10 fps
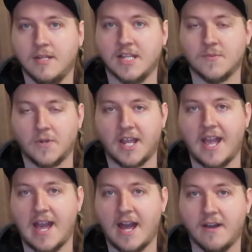it's what I
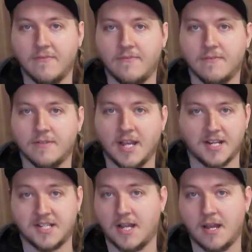have.
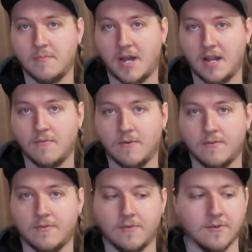Next time I
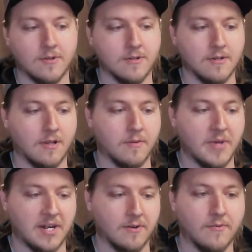will order a
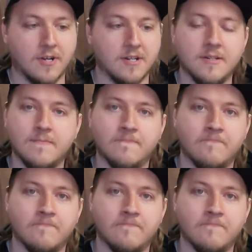better one.